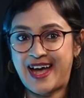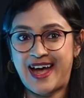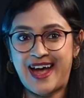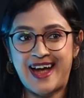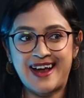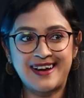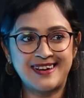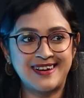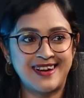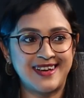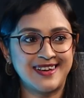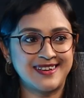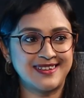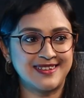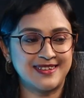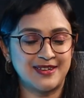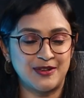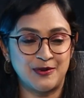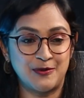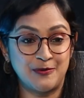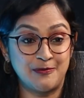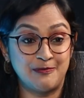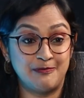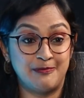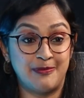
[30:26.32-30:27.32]
had like, you
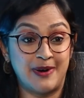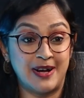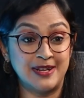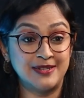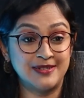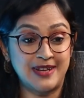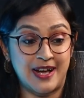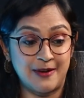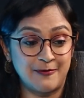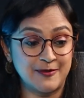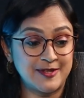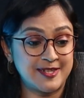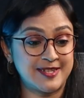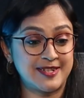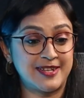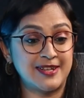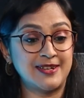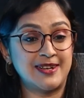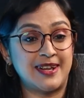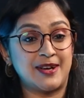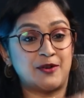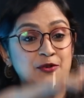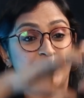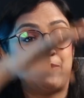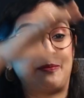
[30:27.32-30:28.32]
know, I was
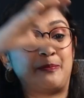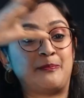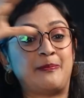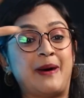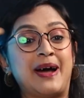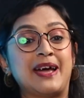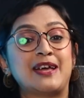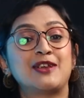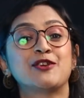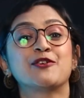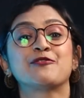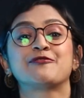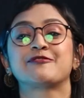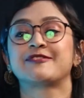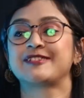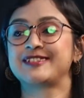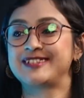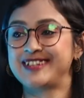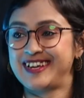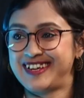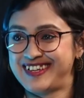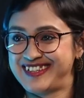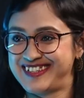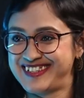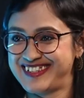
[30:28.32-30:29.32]
sitting like on a pile of
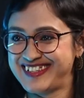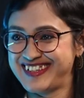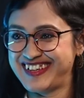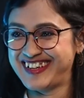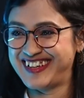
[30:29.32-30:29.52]
rejects.